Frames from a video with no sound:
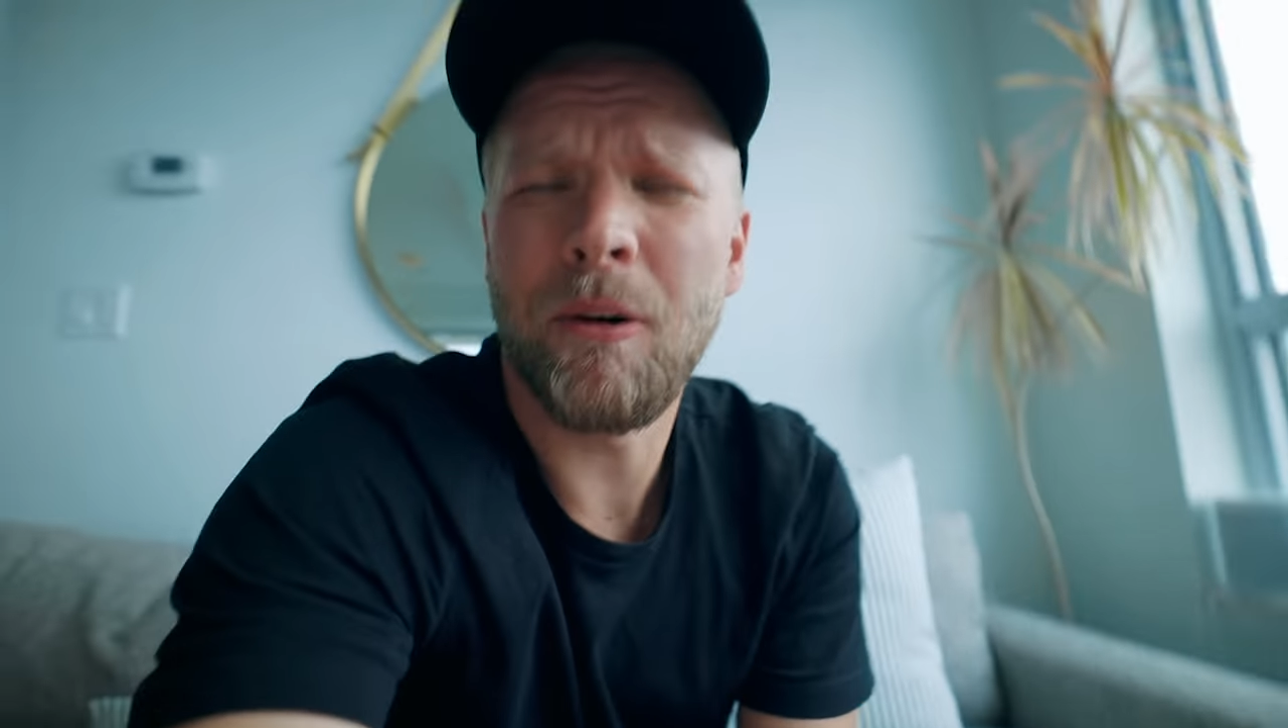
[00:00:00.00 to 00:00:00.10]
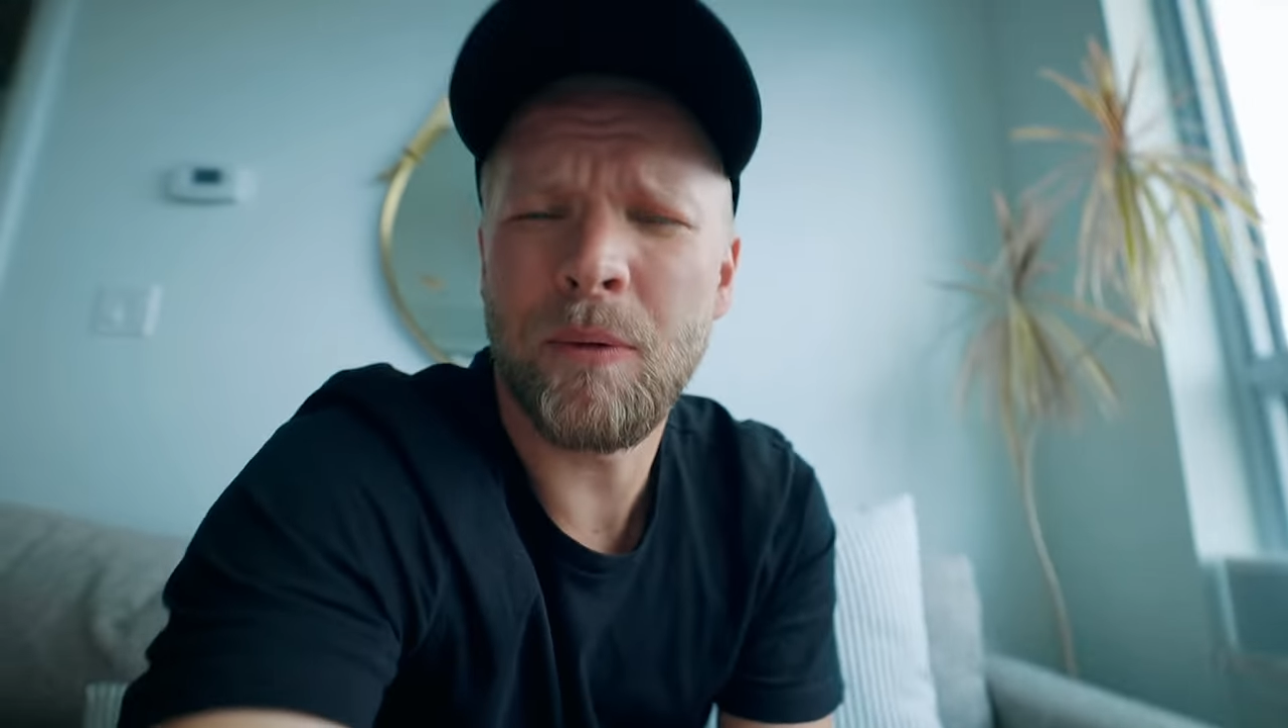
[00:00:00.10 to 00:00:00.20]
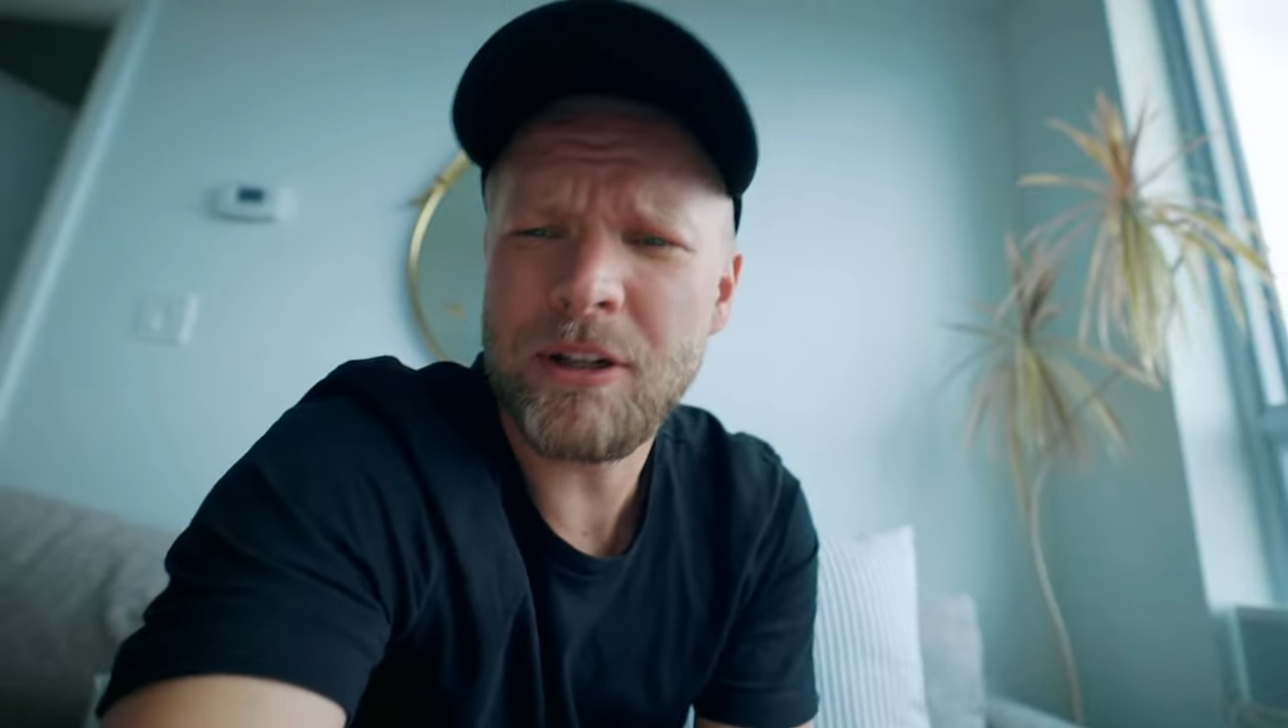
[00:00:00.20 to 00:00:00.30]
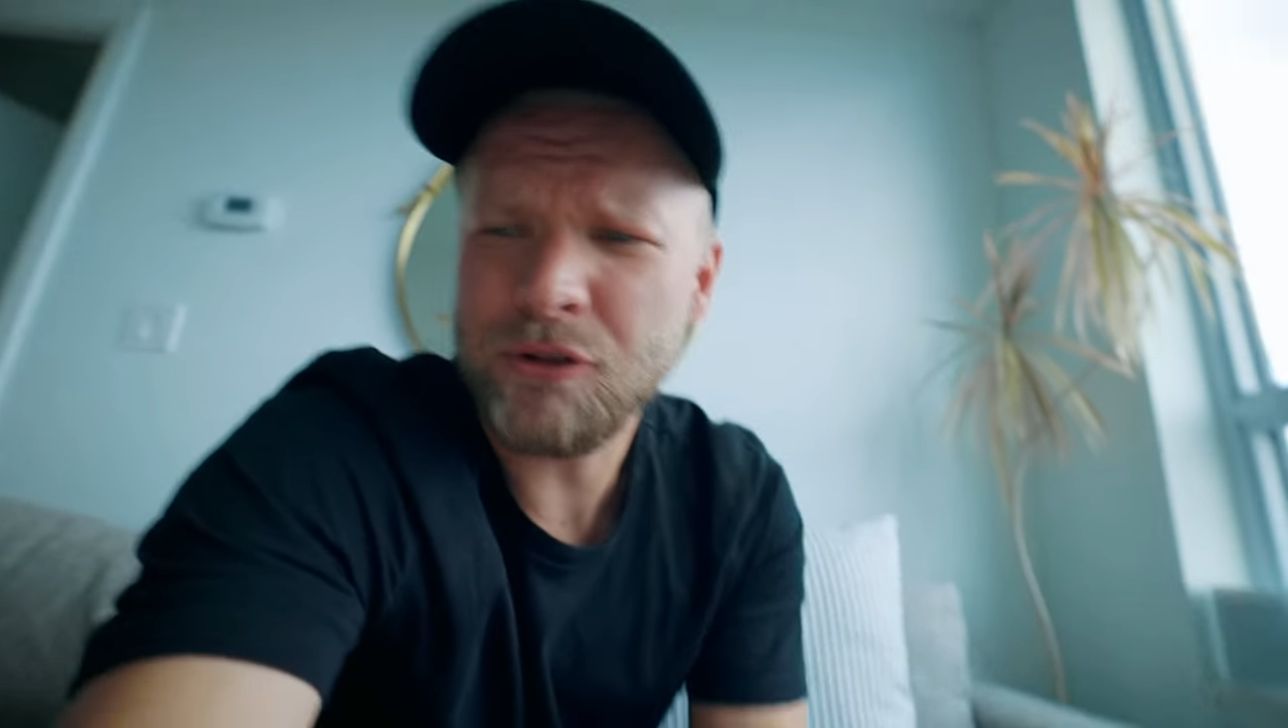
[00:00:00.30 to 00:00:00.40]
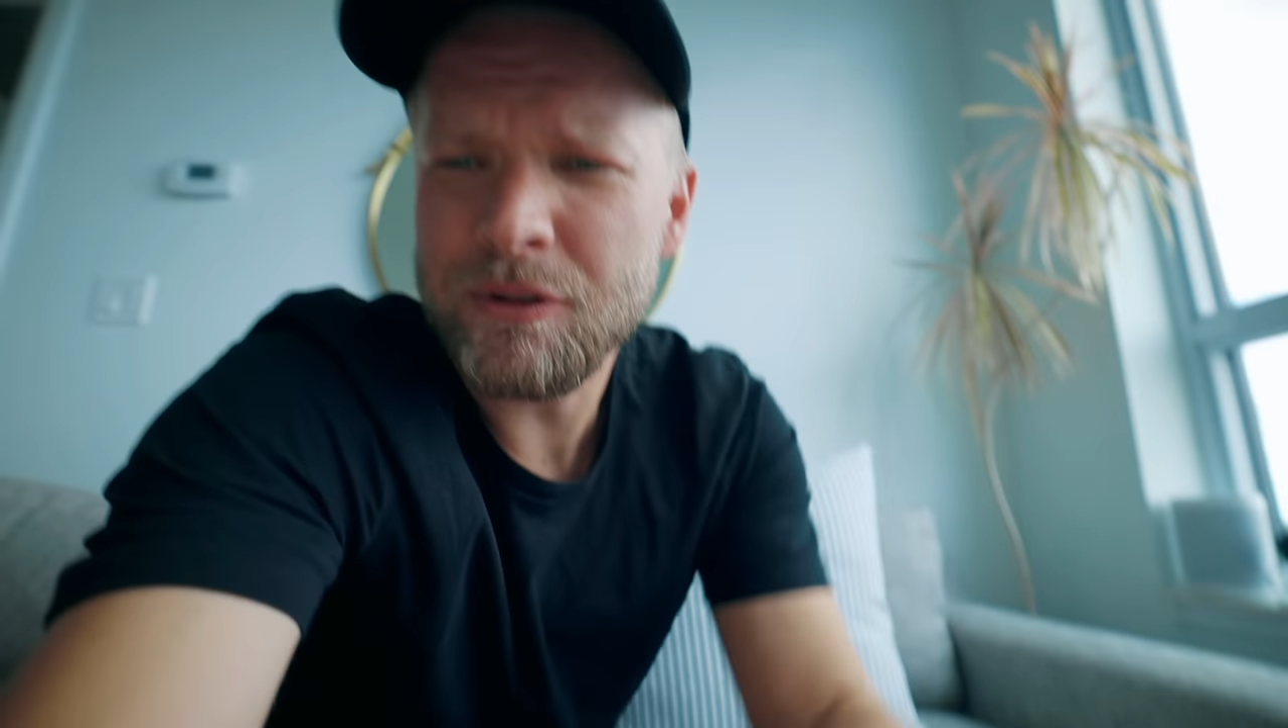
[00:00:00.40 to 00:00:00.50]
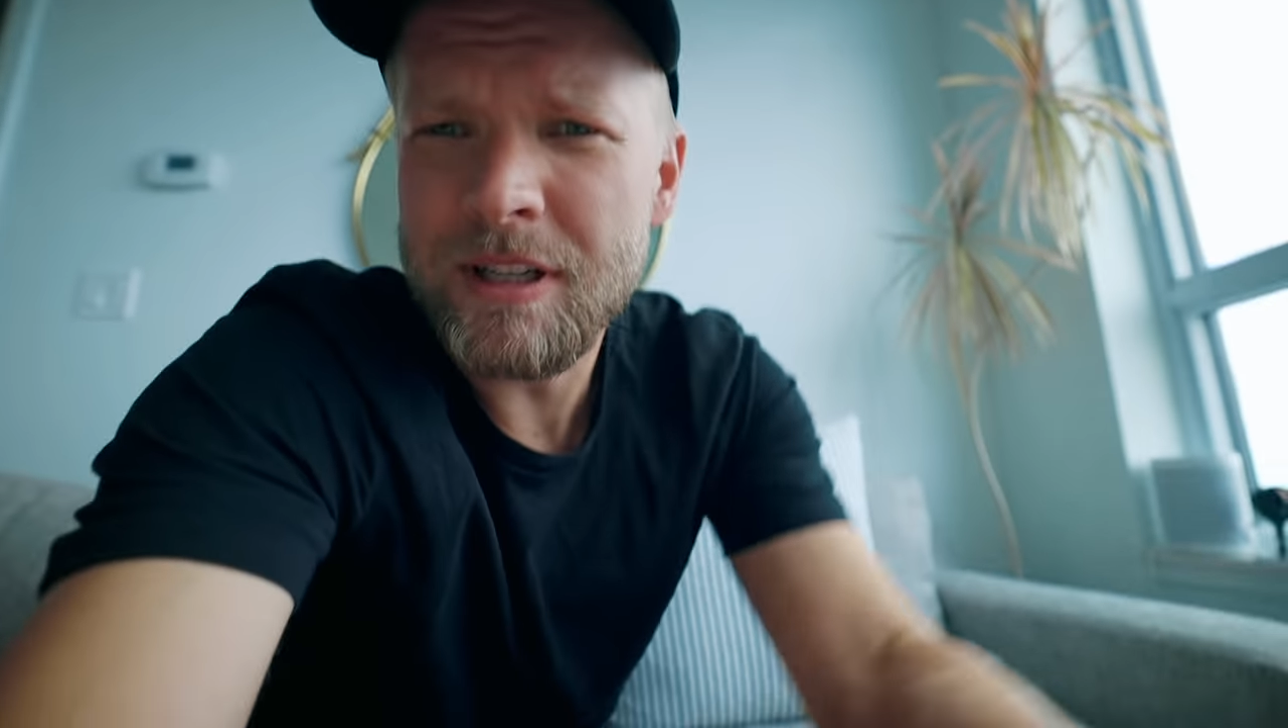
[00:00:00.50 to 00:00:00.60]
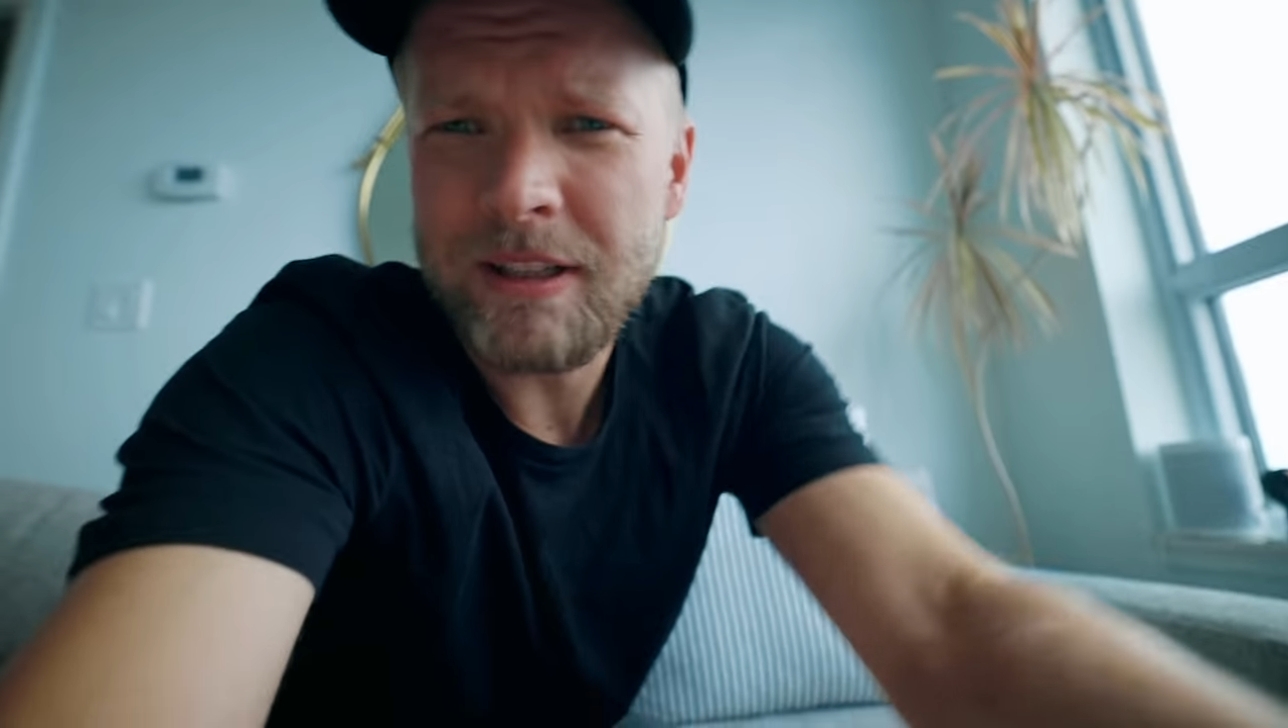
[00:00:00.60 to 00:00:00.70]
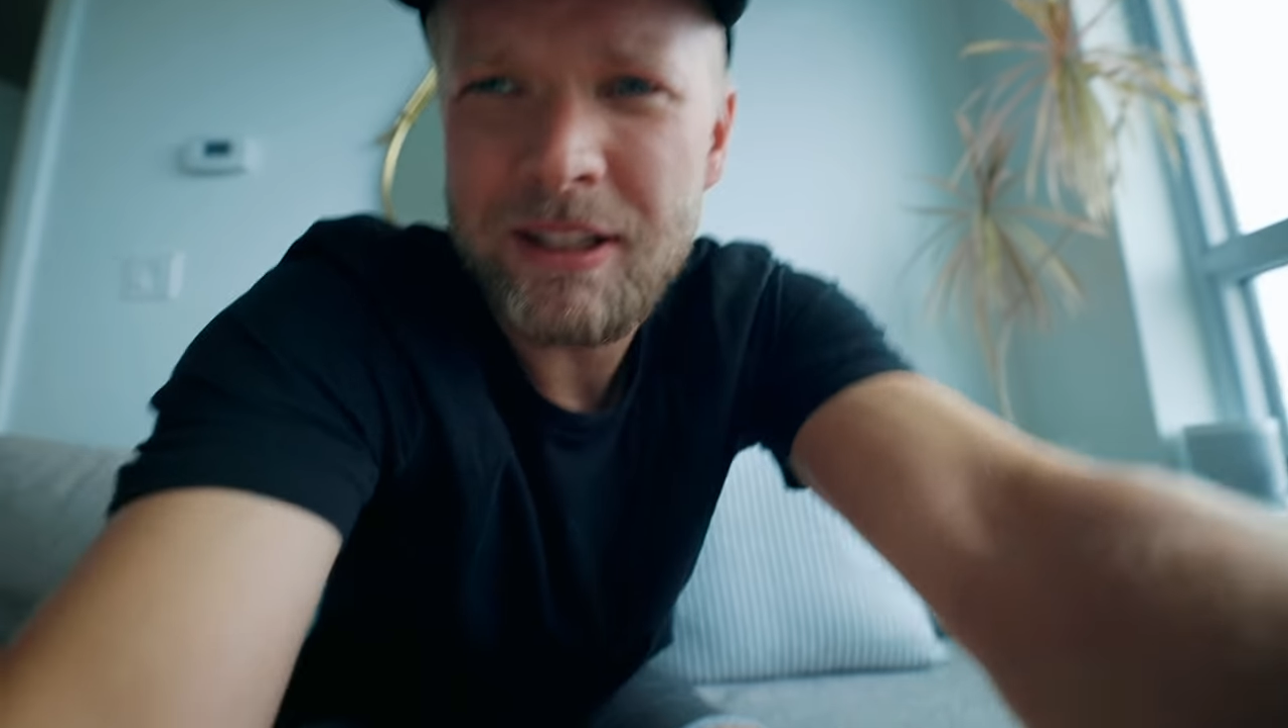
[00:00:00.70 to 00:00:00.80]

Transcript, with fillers: I wanna treat